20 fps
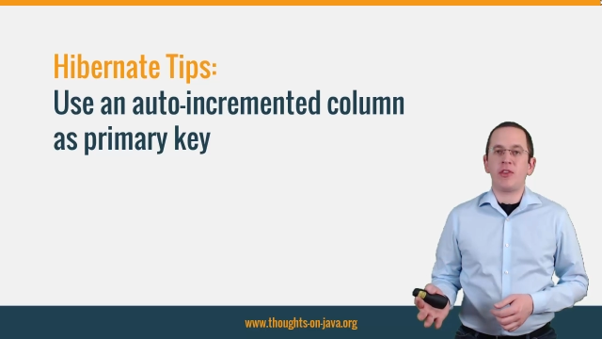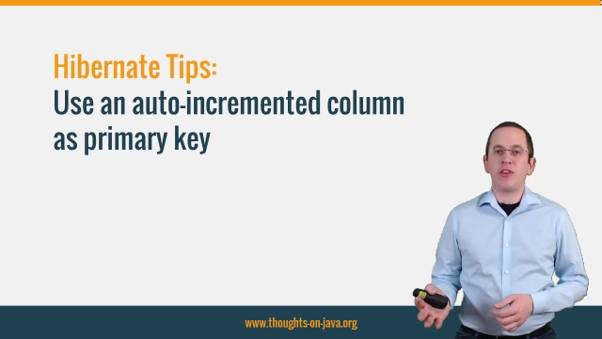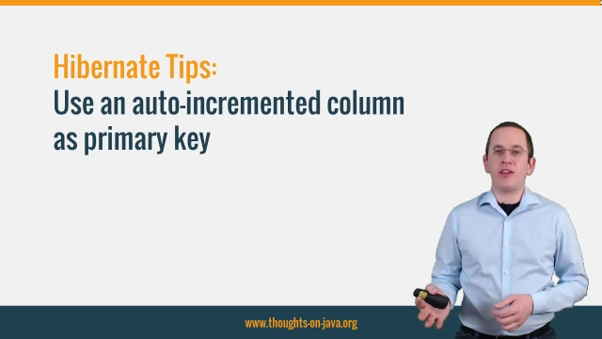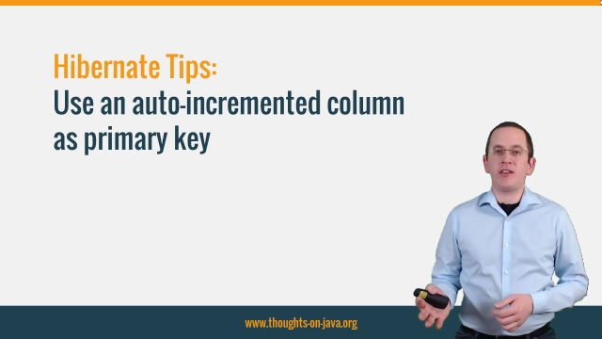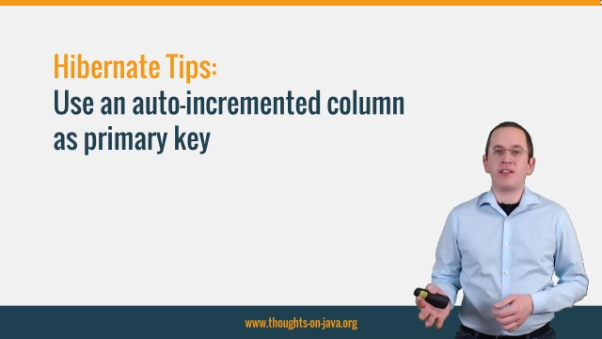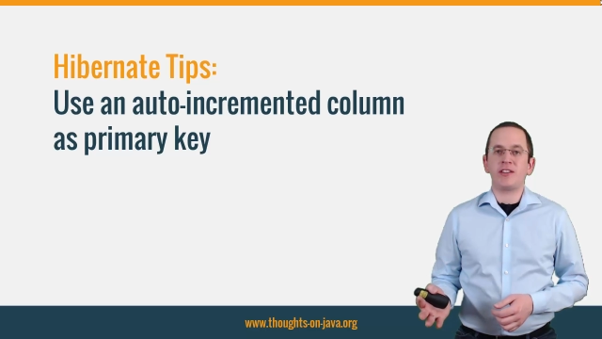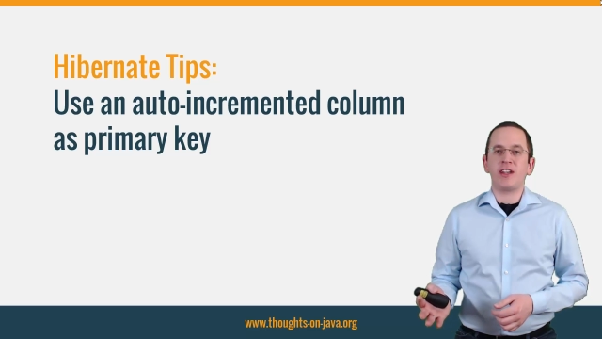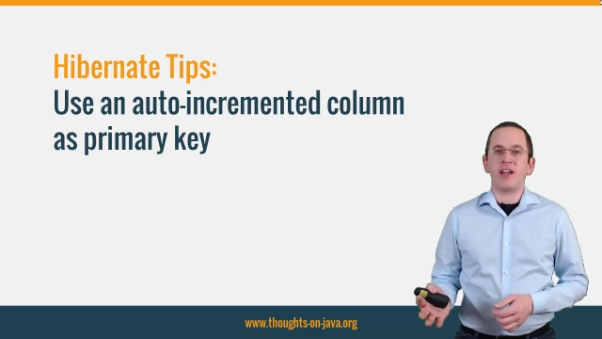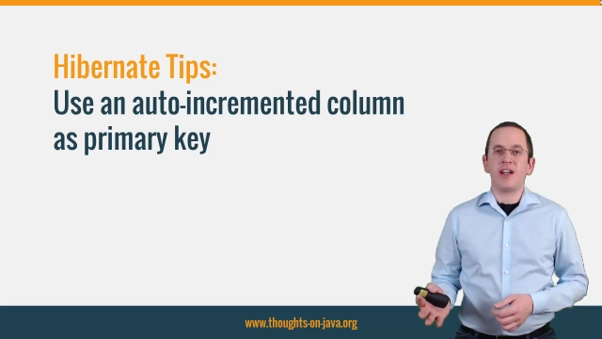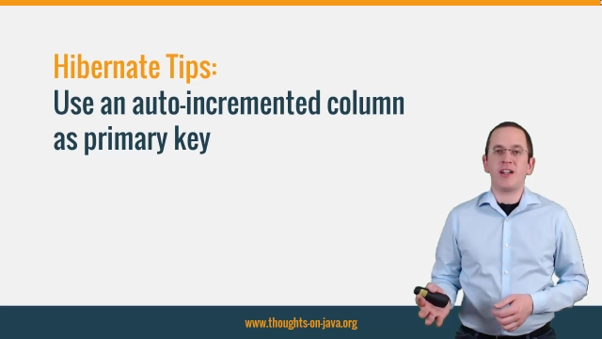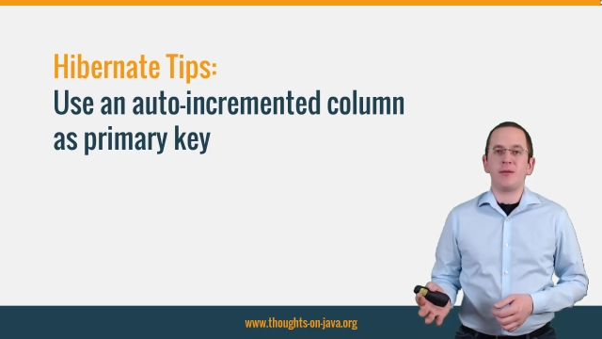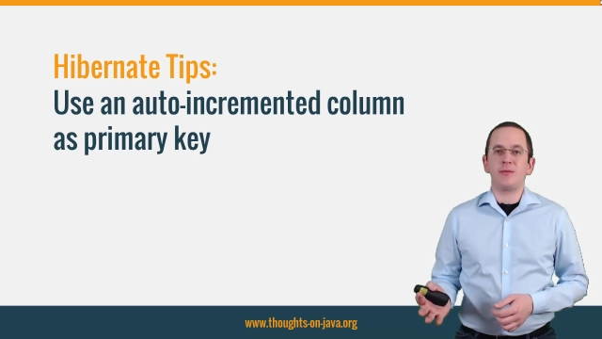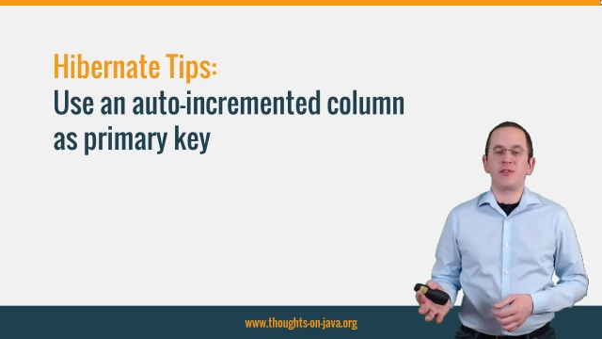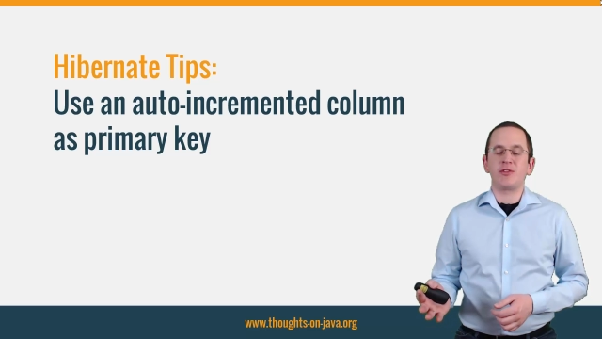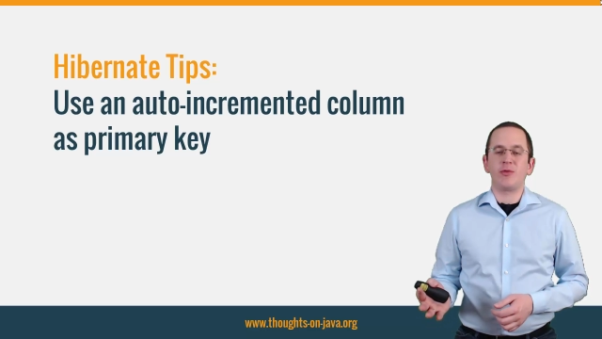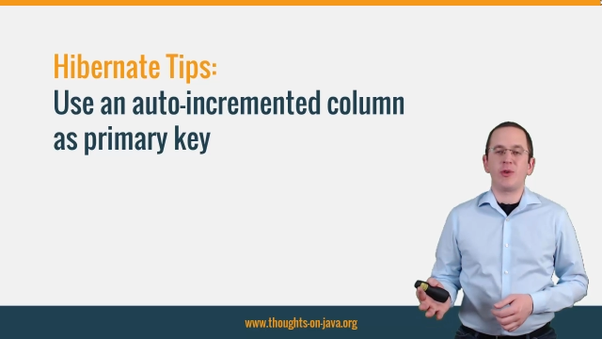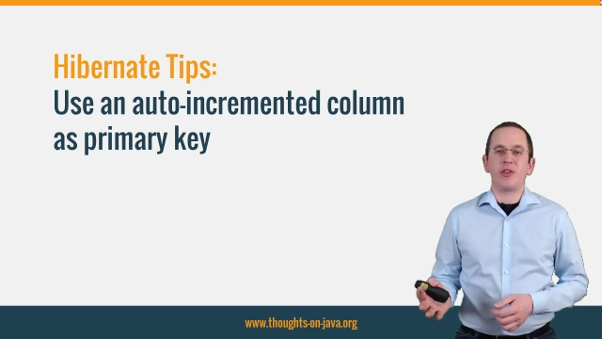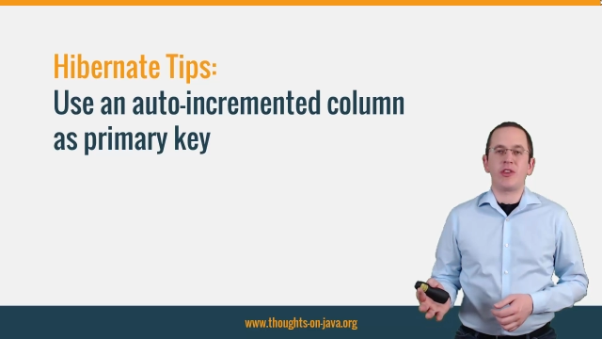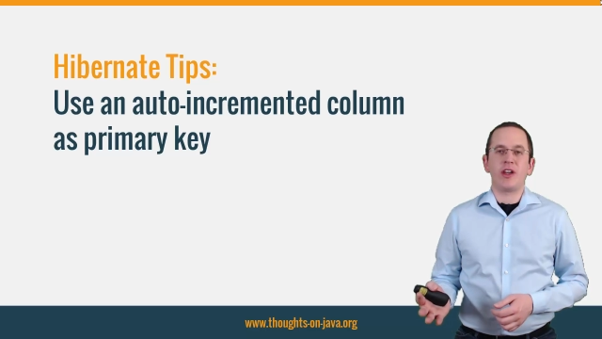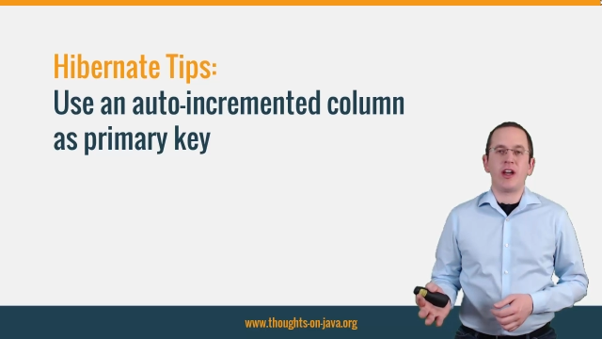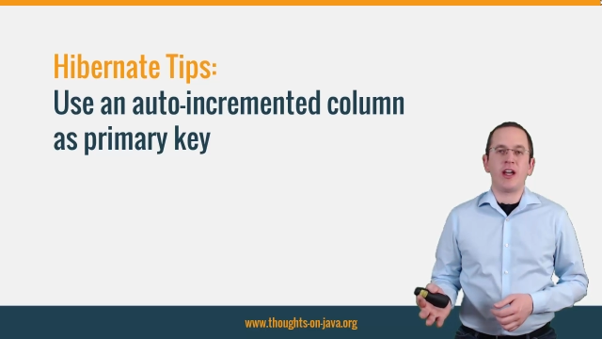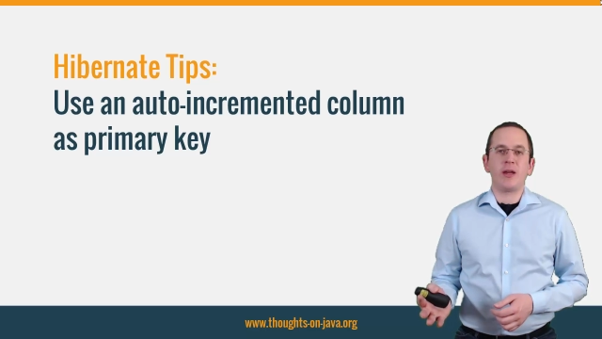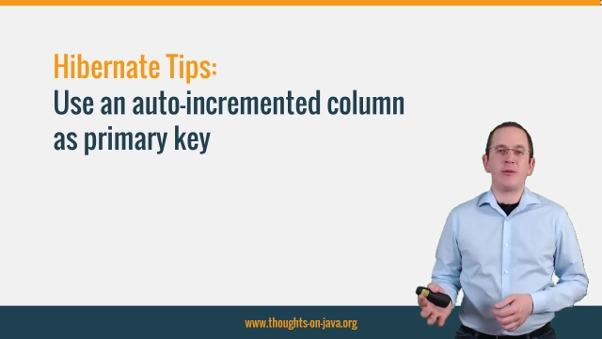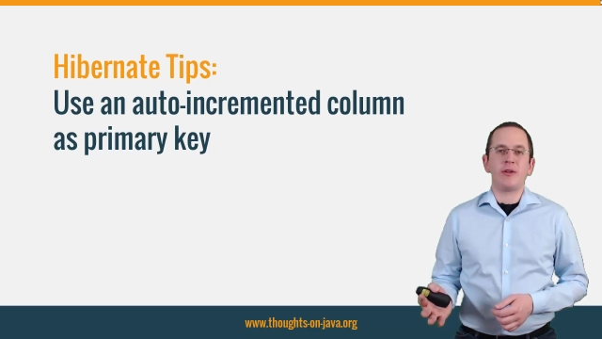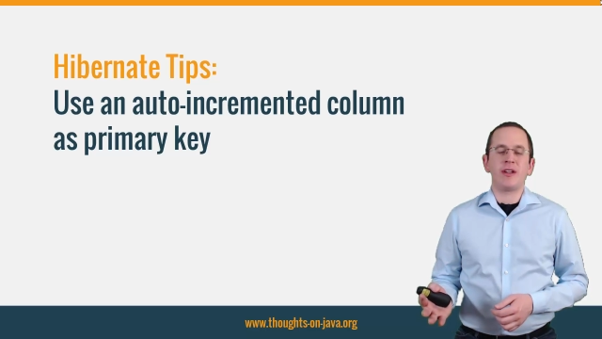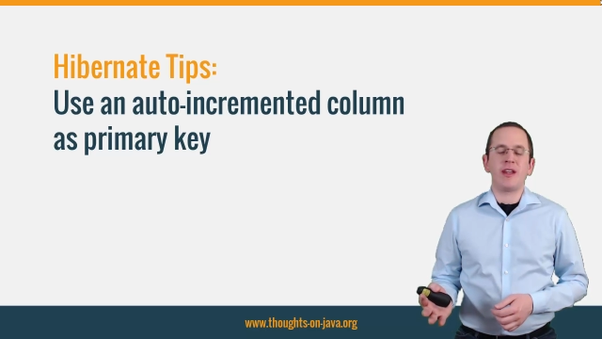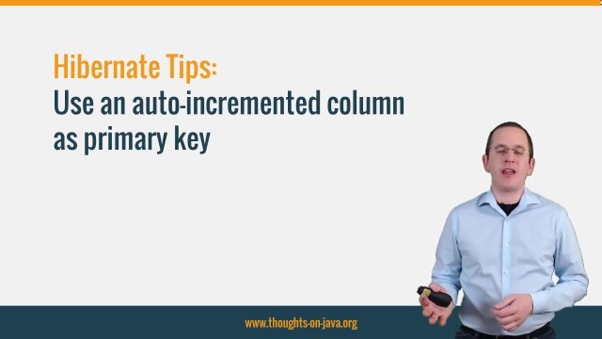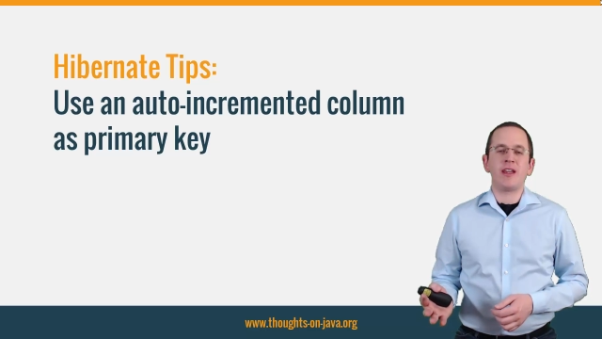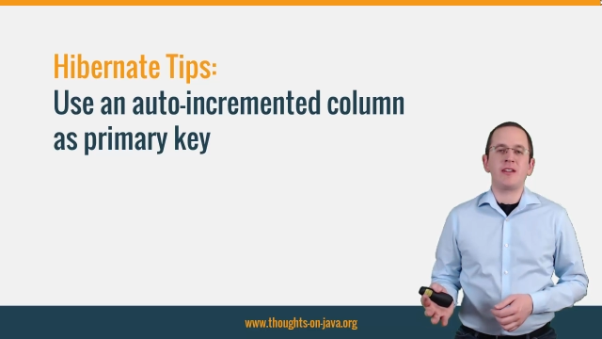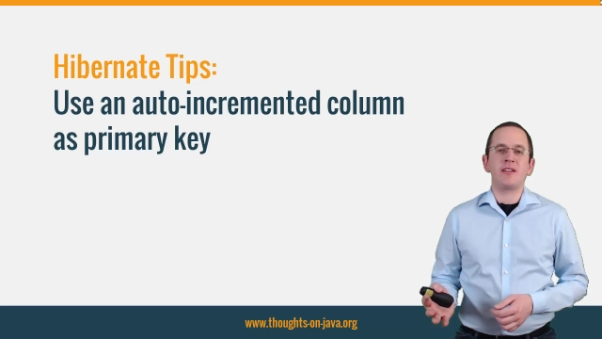these columns with
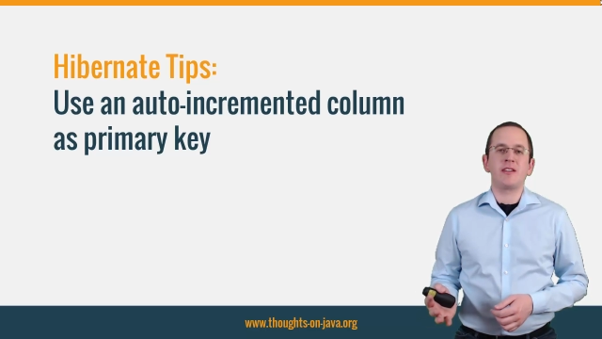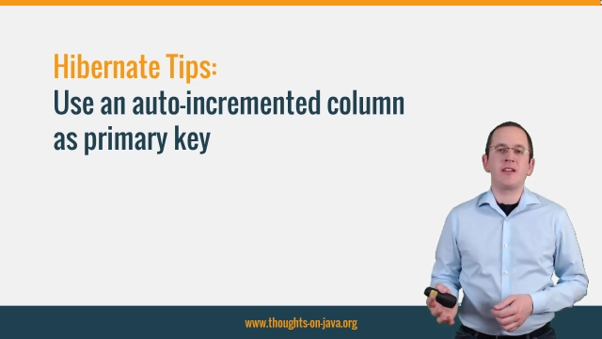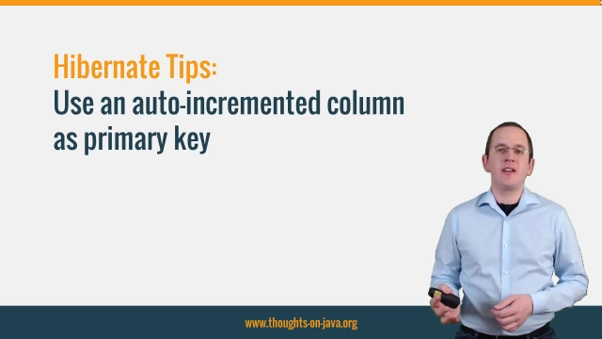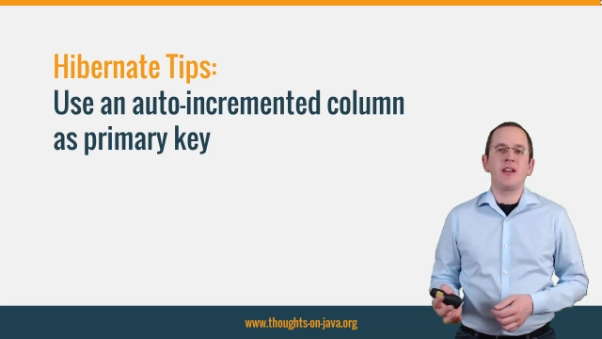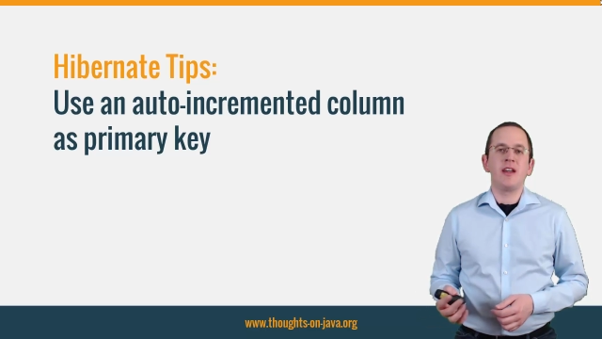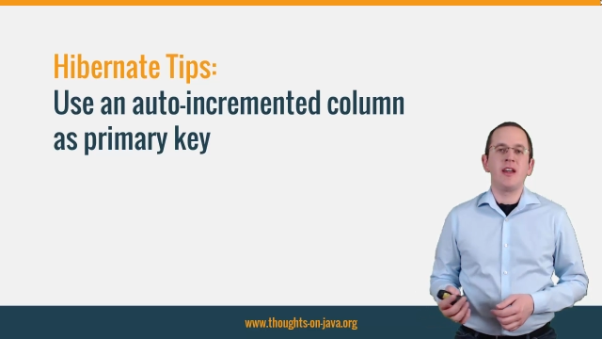Hibernate